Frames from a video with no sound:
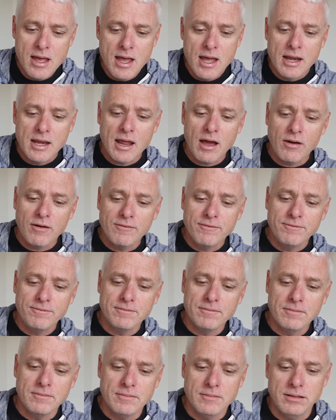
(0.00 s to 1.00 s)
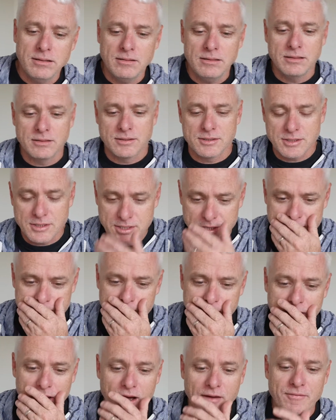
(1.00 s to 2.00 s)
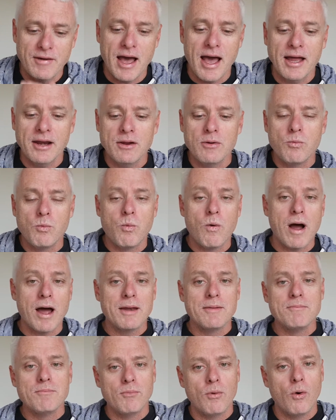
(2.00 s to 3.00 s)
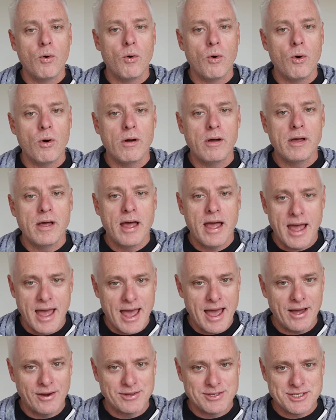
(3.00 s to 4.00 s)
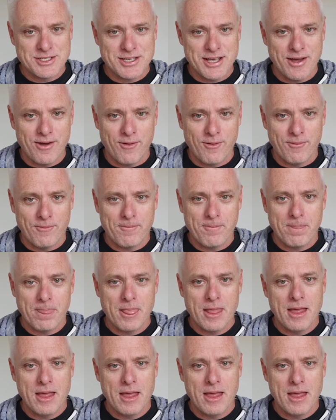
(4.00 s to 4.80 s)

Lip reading: Now, I've added one more how to sell